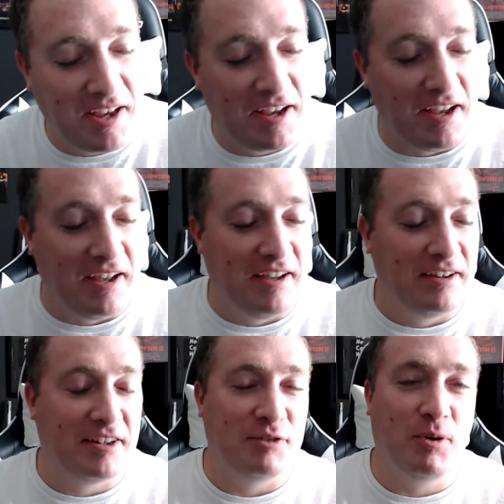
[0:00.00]

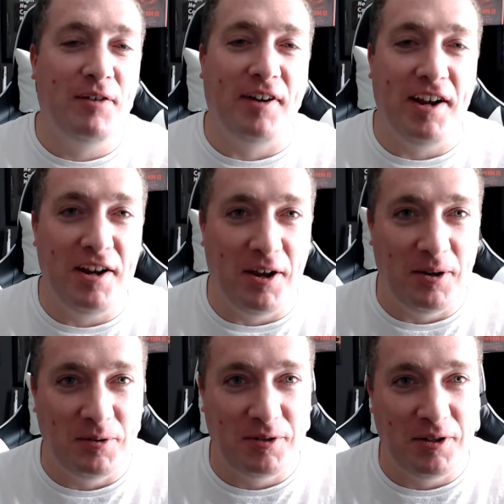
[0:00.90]
Because wherever he
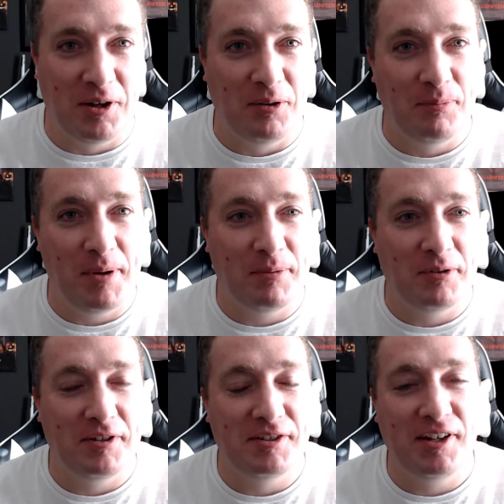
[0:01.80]
goes, you know, people
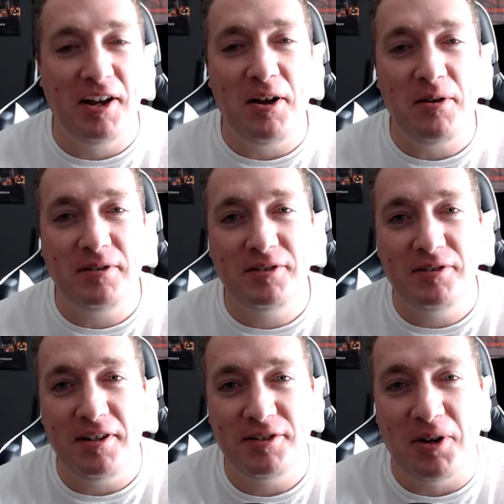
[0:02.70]
are just saying, "Oh,
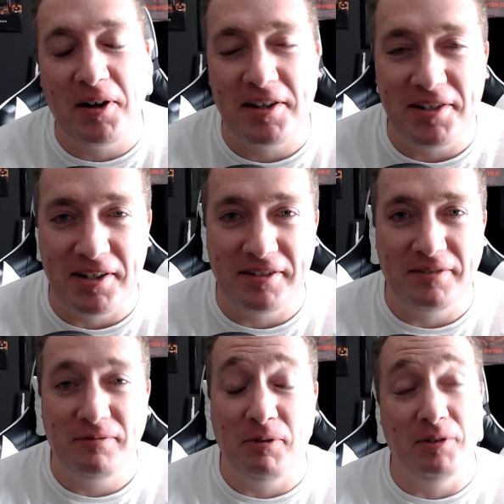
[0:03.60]
it's turkey
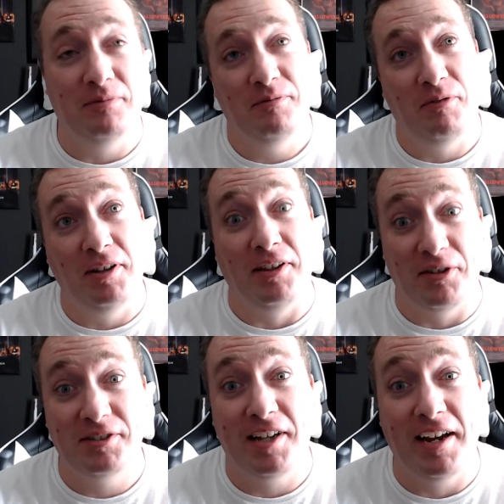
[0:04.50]
season." Well, really,
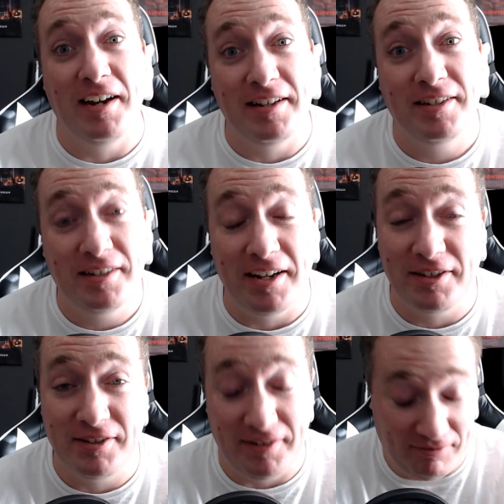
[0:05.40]
they're saying
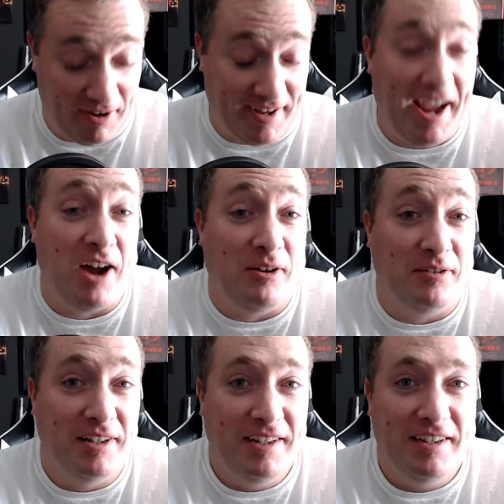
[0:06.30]
it's right
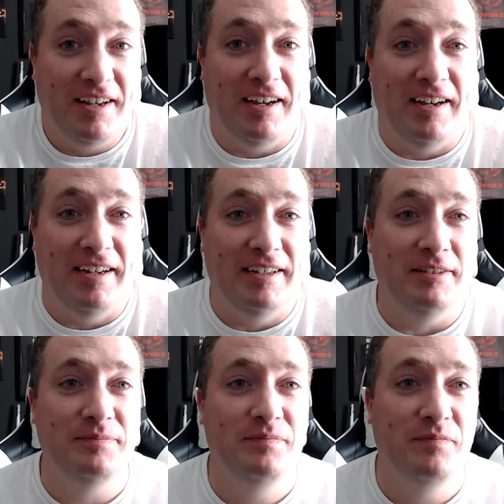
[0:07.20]
now.
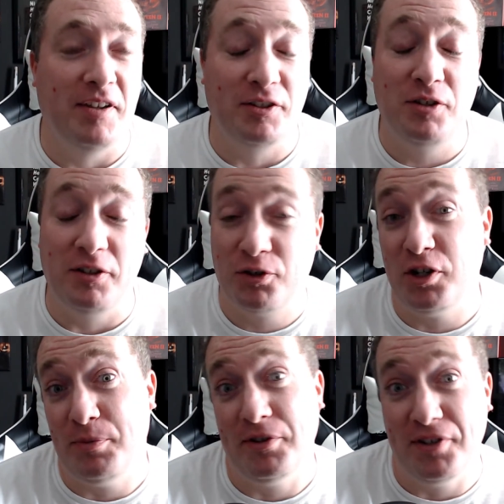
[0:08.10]
It's
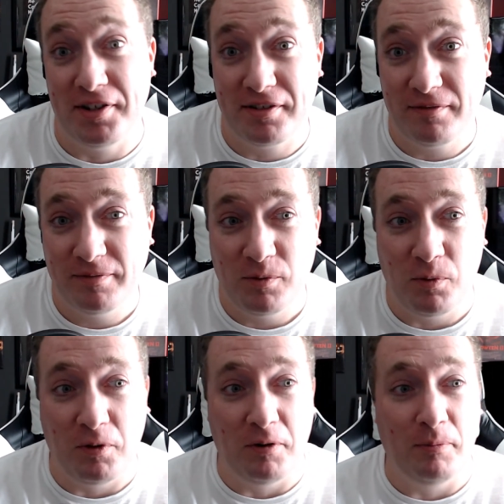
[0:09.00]
Christmas season.
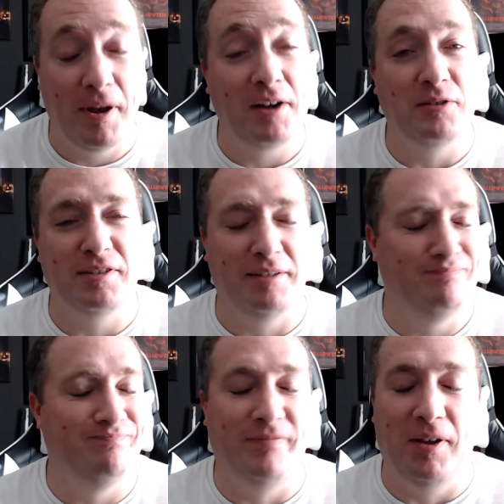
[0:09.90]
Where Michael's
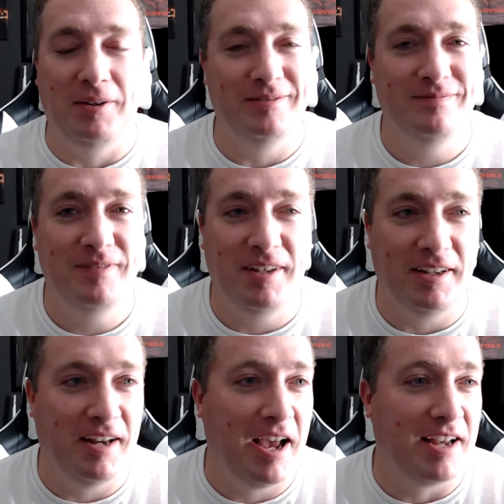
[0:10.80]
like, "No,"
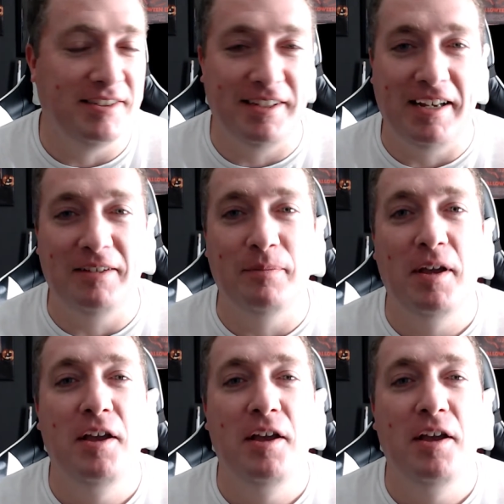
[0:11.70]
and I can see him